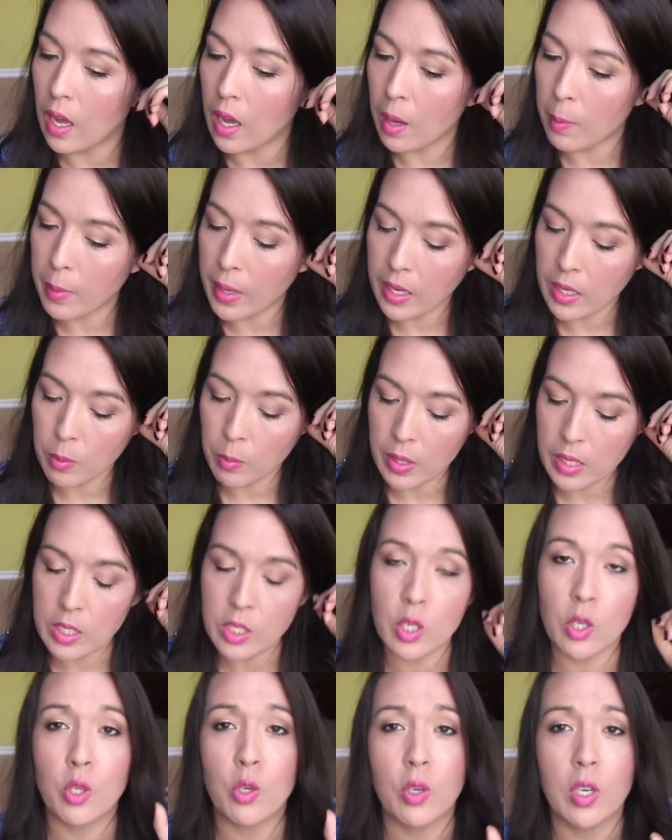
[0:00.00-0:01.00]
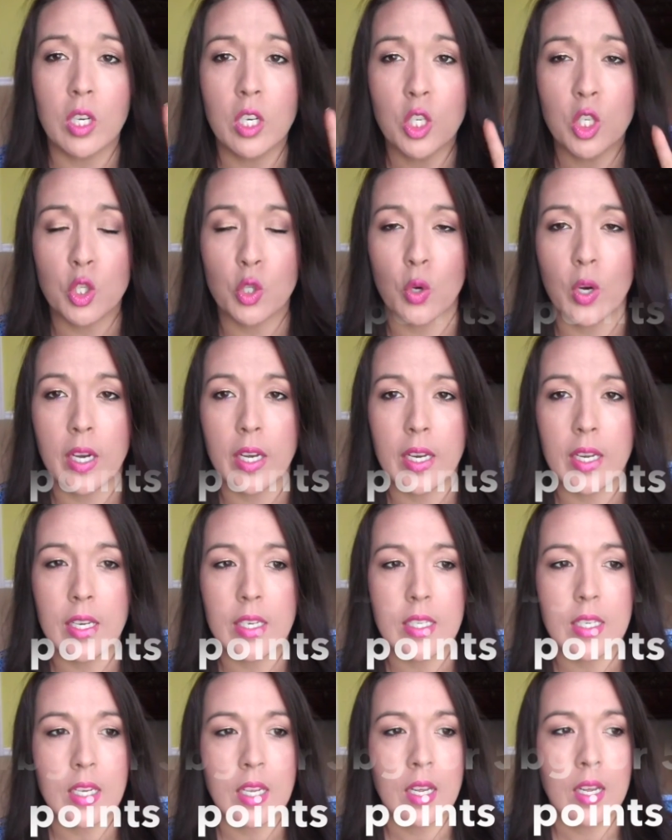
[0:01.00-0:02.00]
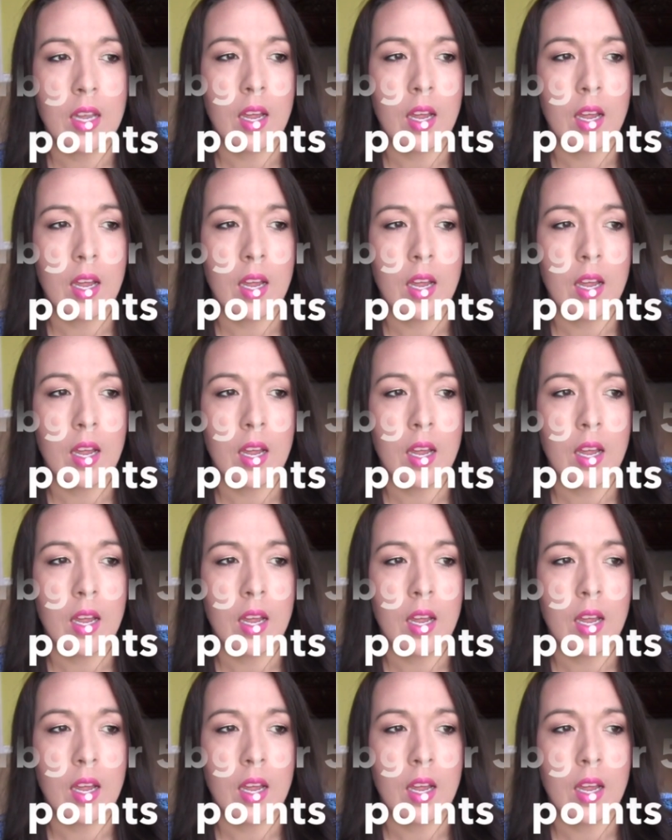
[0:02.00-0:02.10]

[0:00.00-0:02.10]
Anyway, so you can join it.